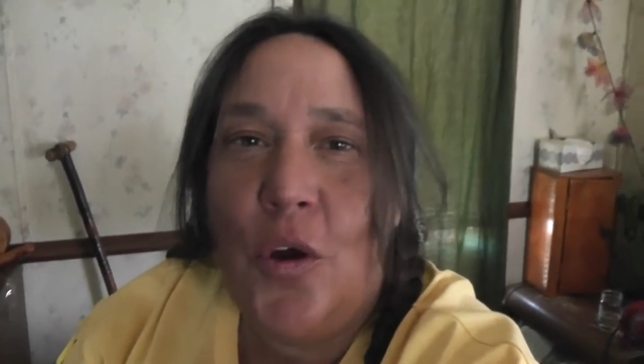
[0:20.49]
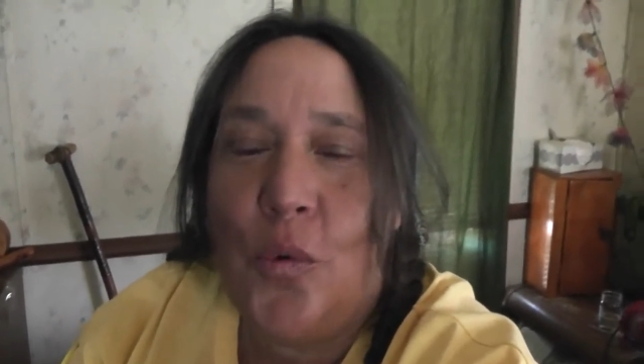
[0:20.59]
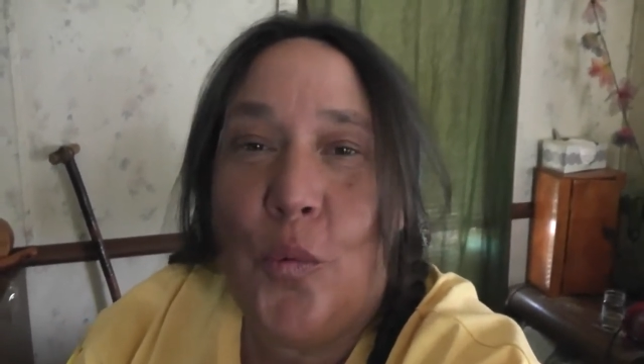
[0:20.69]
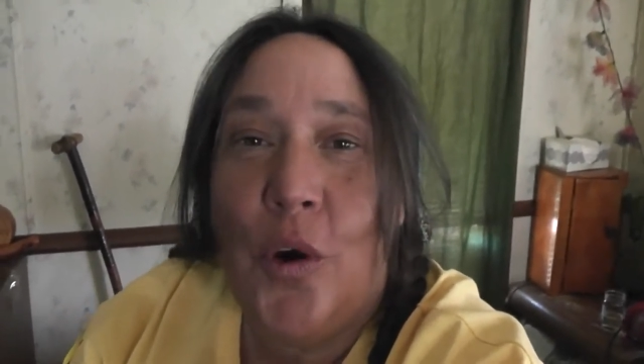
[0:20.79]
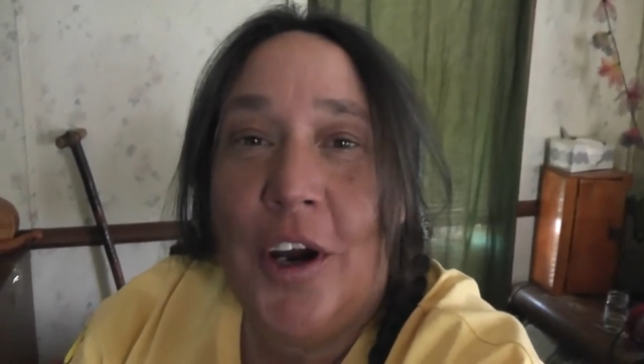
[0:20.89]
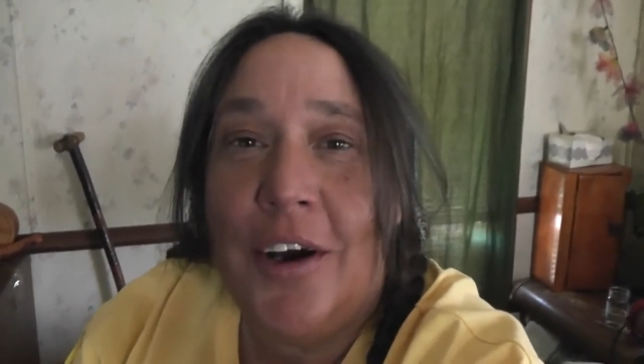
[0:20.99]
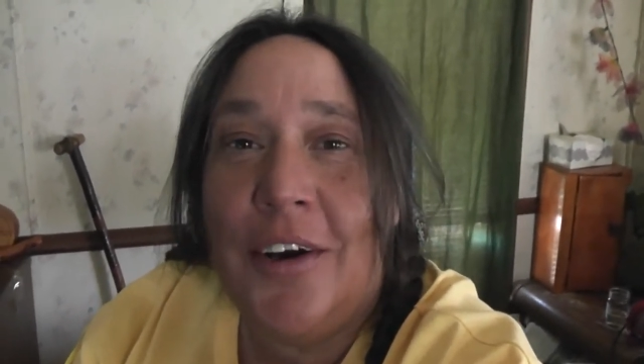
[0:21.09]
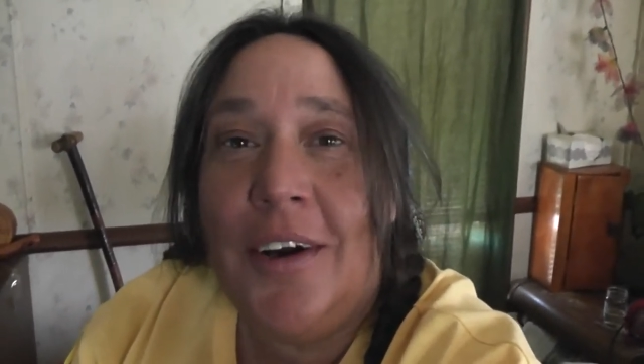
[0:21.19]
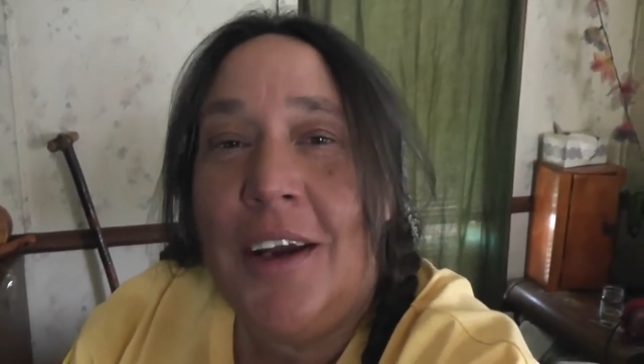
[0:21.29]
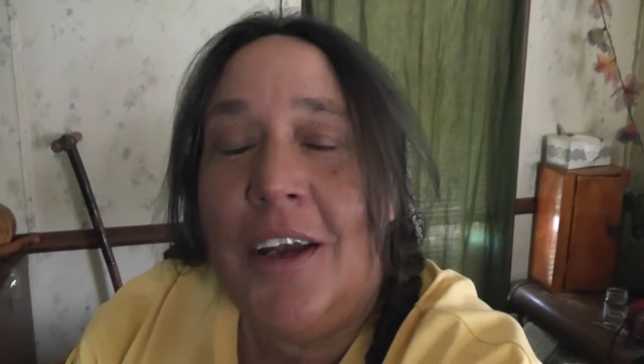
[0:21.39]

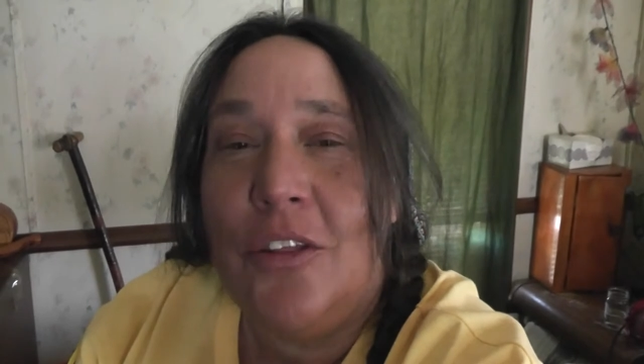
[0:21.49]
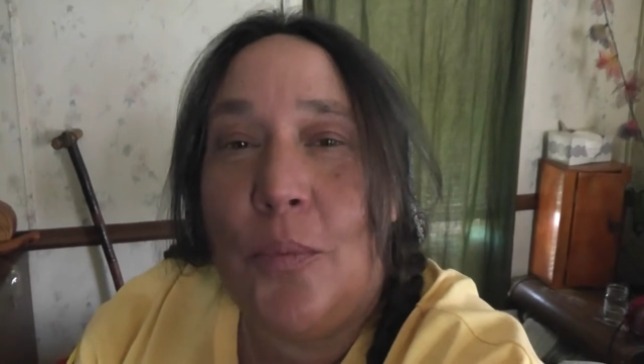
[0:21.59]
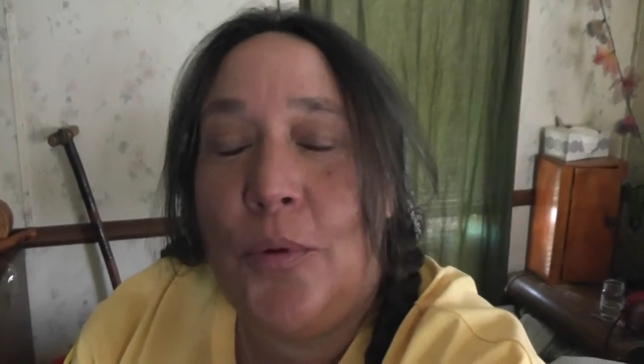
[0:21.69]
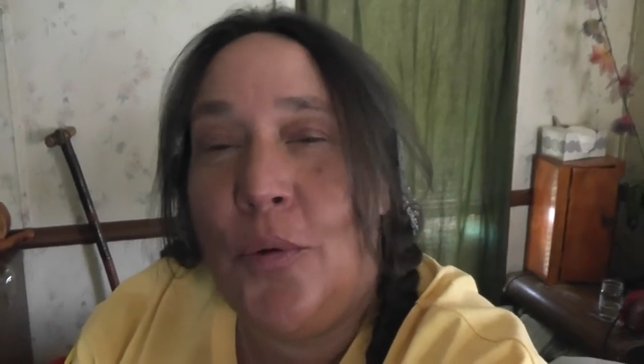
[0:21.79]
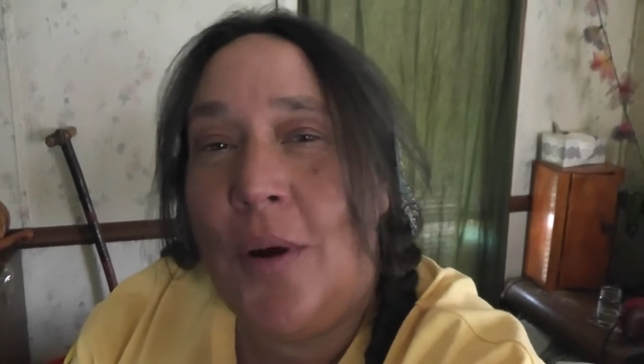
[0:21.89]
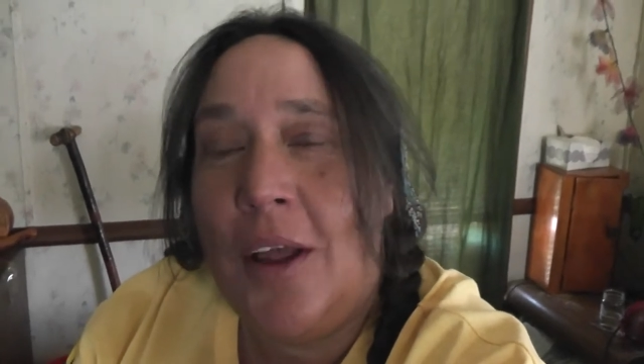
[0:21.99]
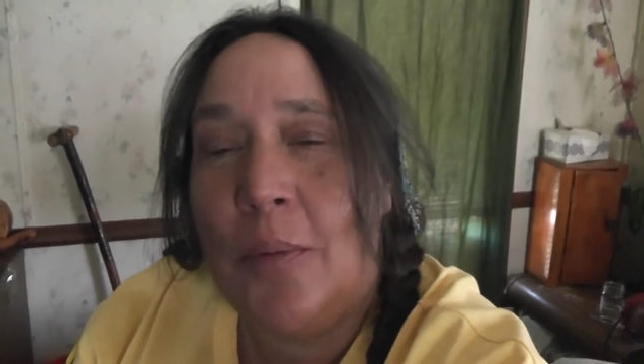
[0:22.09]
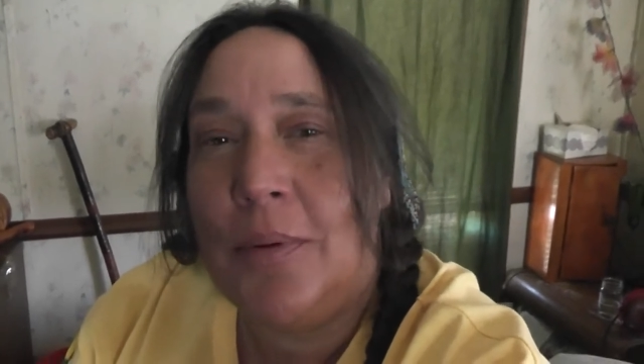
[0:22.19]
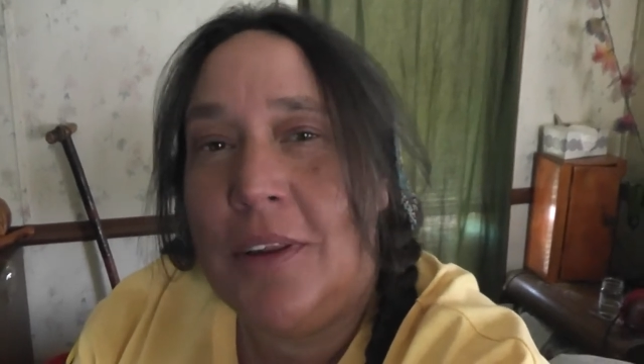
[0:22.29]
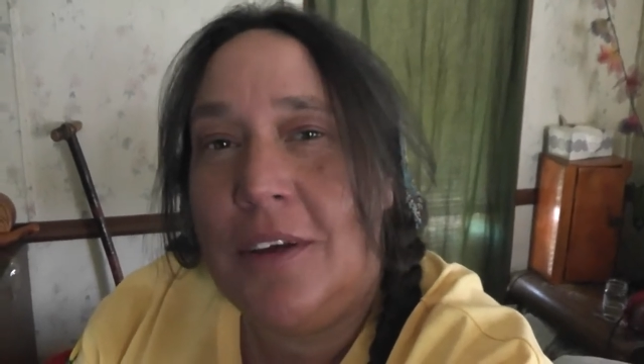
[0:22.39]
where the
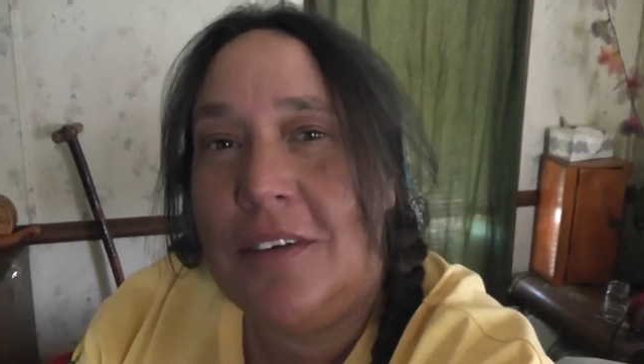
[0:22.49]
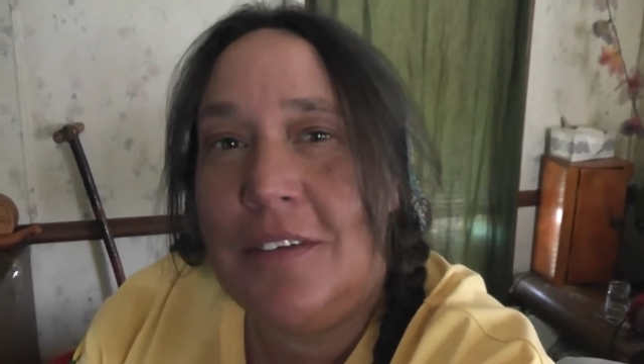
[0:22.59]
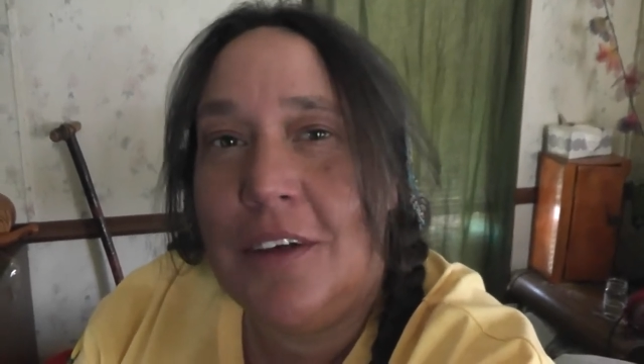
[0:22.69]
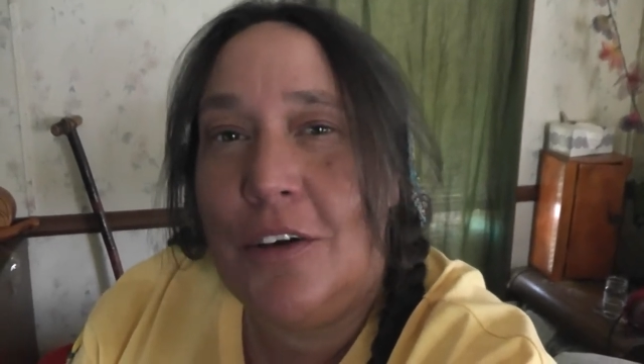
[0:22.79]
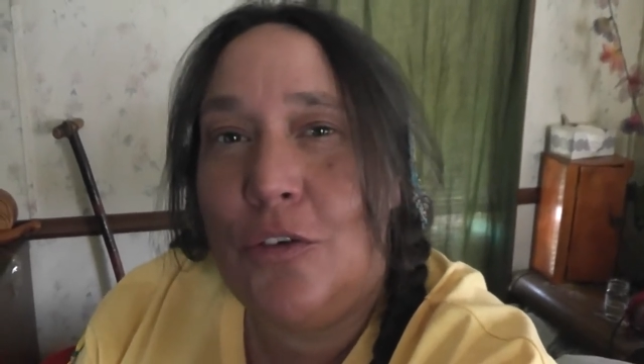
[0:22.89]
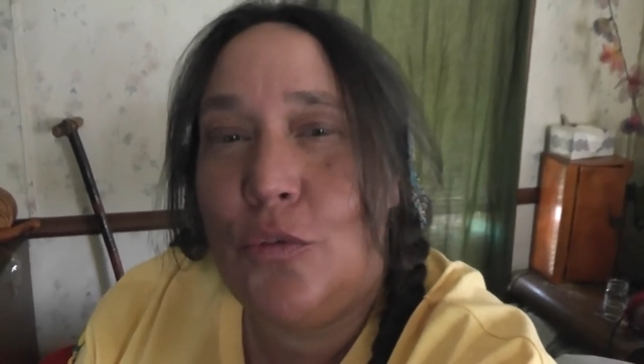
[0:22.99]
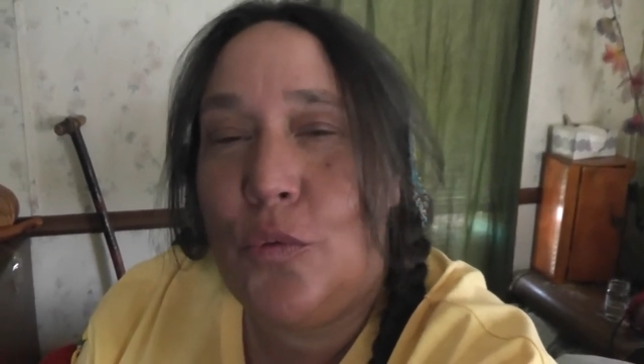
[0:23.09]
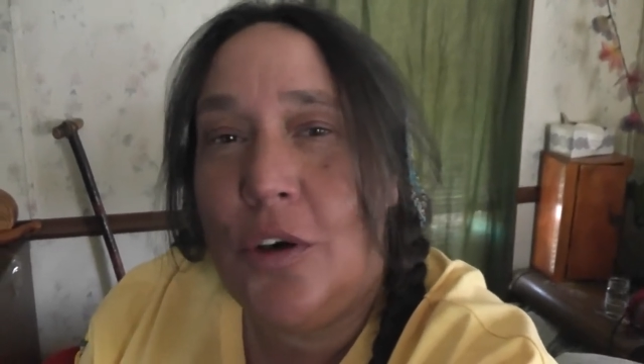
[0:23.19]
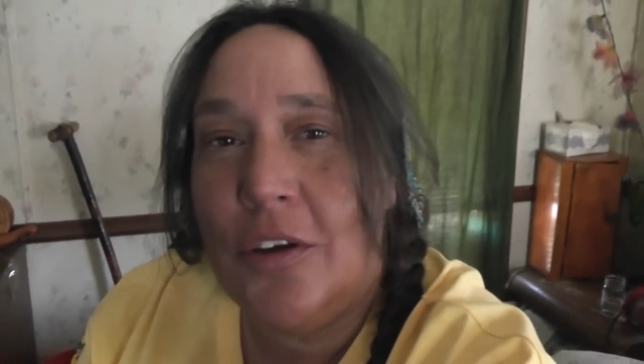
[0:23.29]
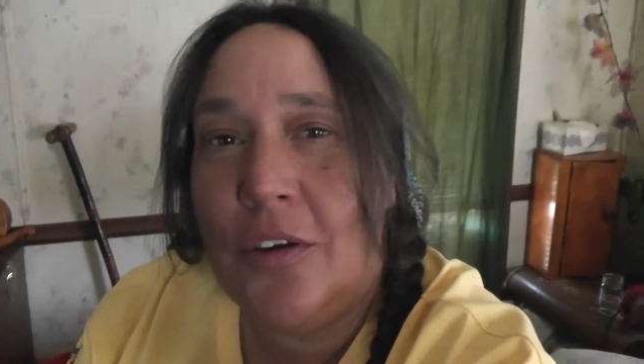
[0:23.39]
Puyallup police did a
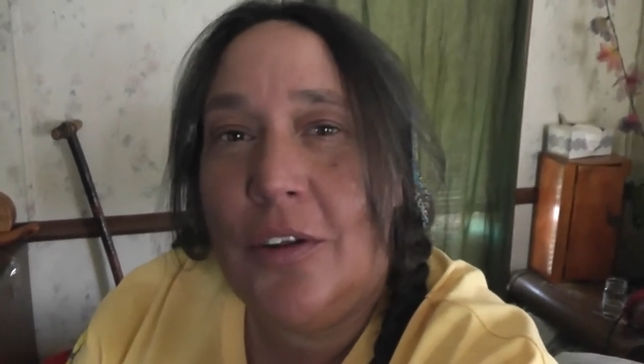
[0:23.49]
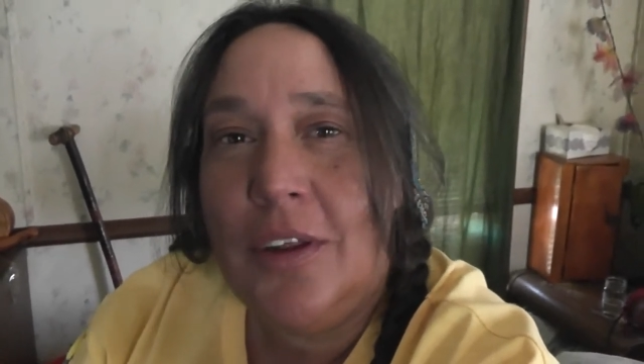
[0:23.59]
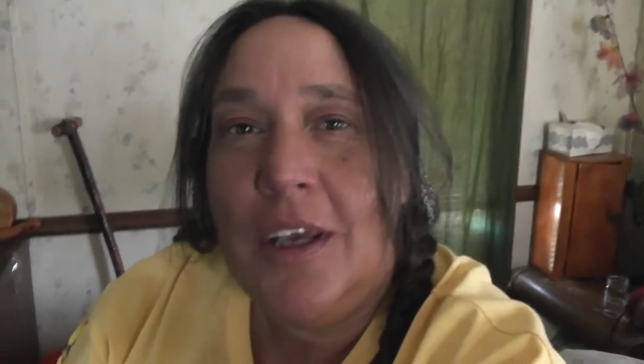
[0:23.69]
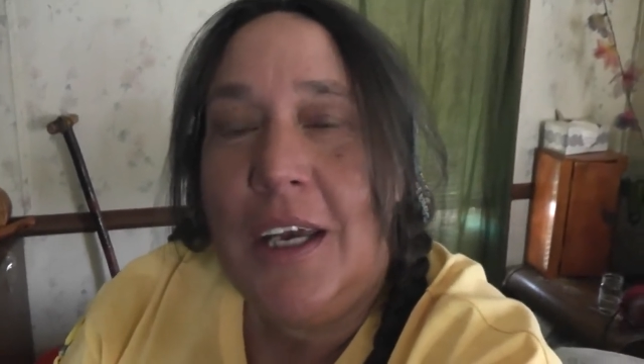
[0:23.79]
drill